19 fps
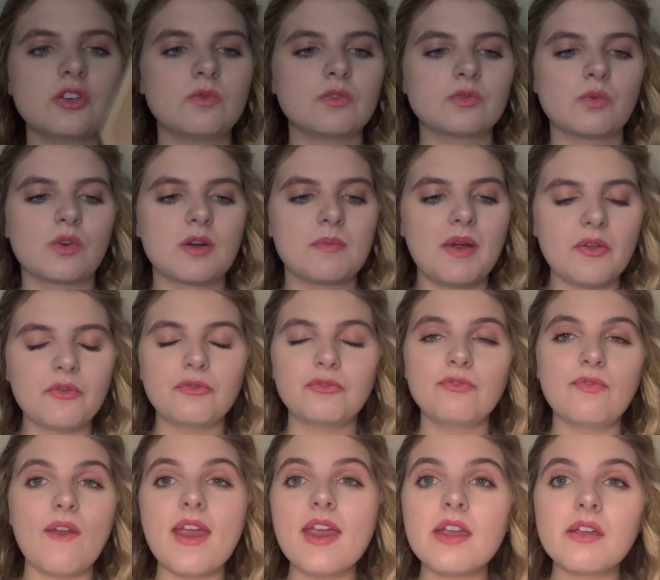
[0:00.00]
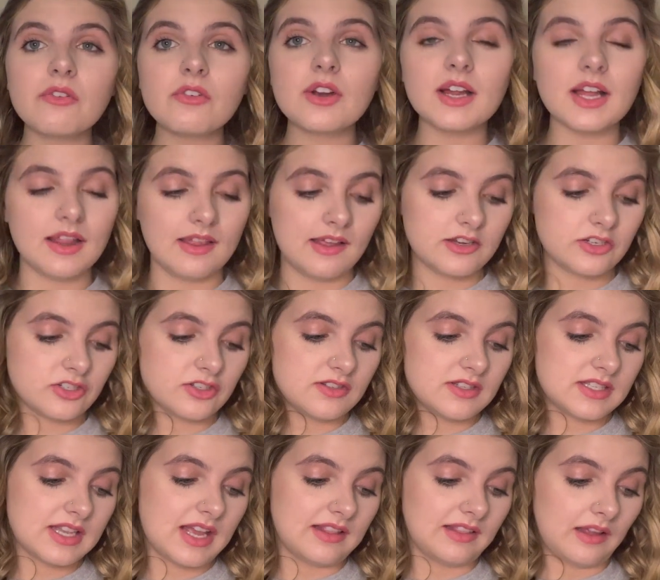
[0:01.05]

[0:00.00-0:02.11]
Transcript: was one of my favorite collections that